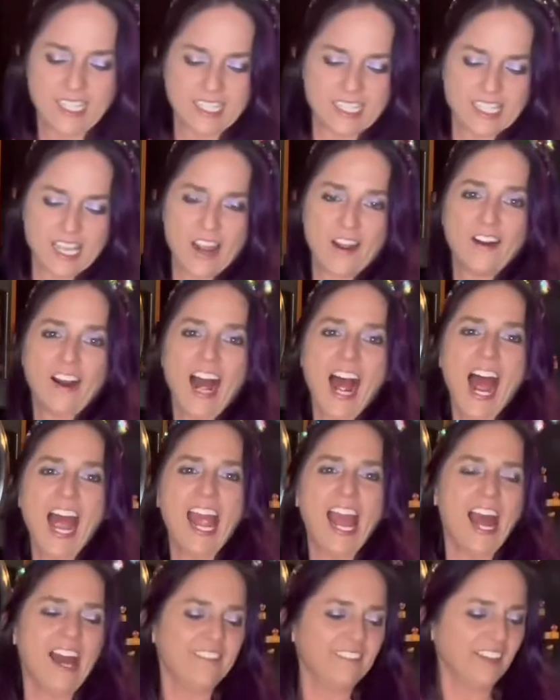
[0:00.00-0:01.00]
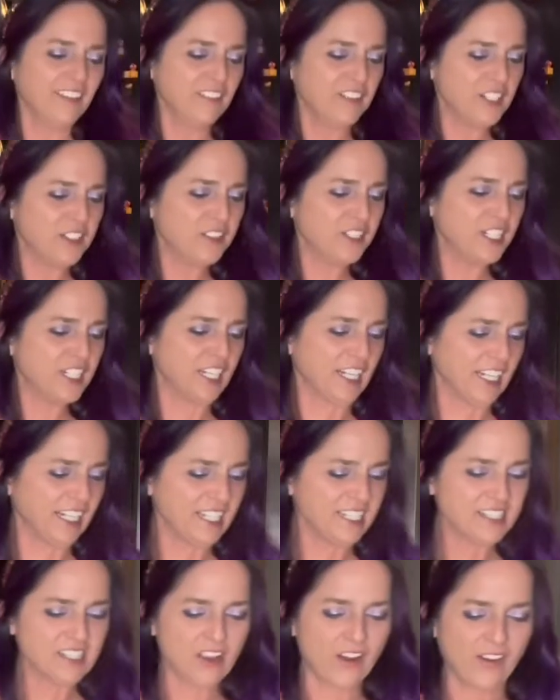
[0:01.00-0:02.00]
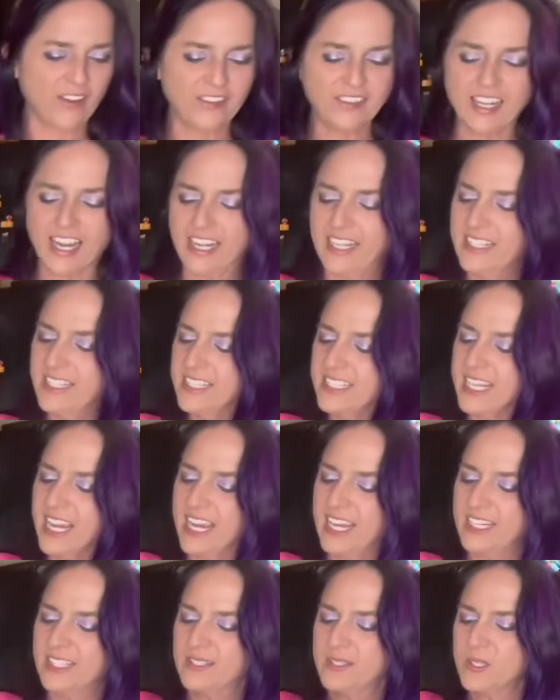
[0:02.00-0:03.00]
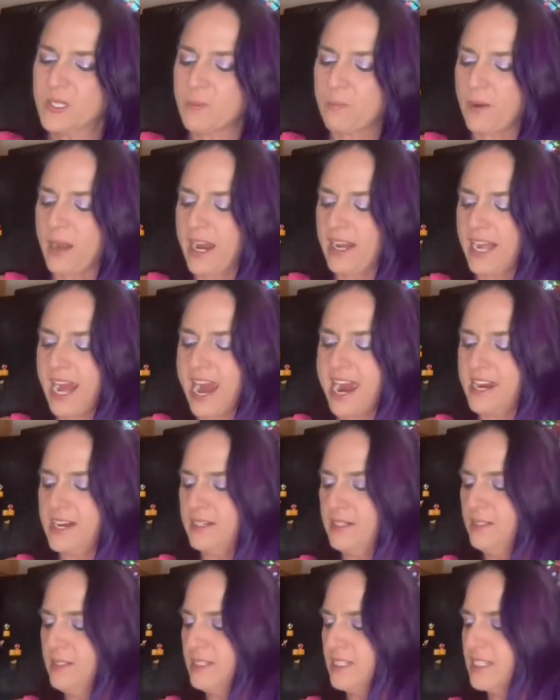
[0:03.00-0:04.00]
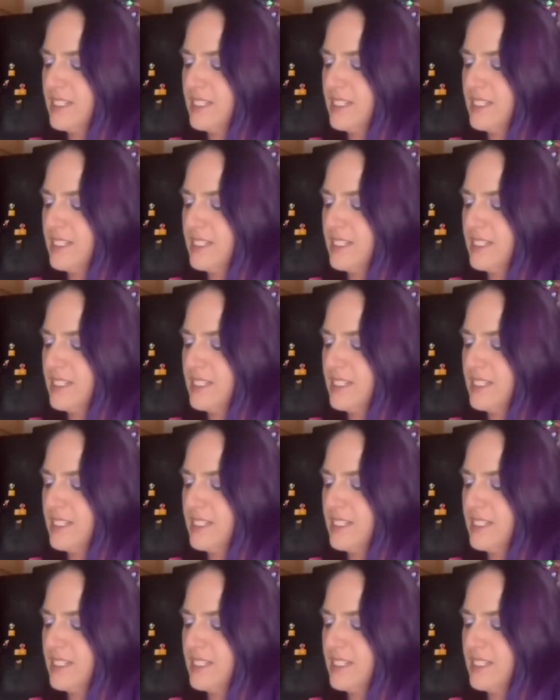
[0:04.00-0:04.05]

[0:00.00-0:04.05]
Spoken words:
So I have a few cookies all nice and spread out.